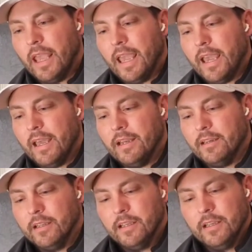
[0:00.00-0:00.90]

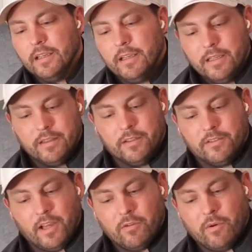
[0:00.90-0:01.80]
And the
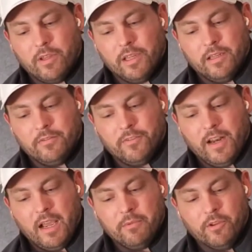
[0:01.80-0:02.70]
sound quality, again, is
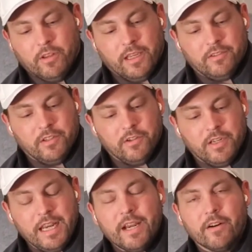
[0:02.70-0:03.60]
phenomenal. Like I said, you
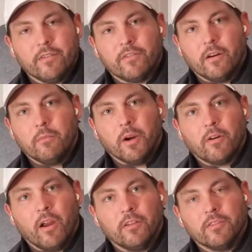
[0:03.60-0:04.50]
can hear it from
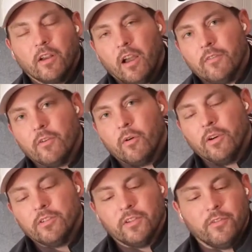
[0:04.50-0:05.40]
across the golf
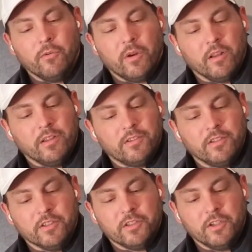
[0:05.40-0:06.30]
course if you want to
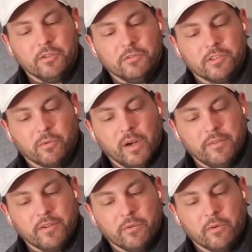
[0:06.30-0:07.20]
listen to your tunes or
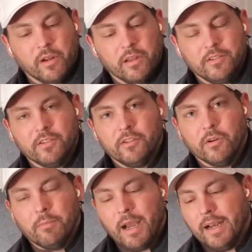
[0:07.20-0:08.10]
whatever you want to listen
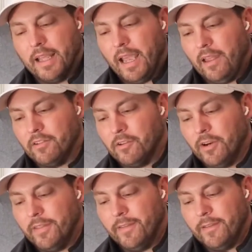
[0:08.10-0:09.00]
to, a podcast
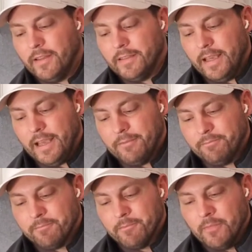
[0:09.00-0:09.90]
or anything like that.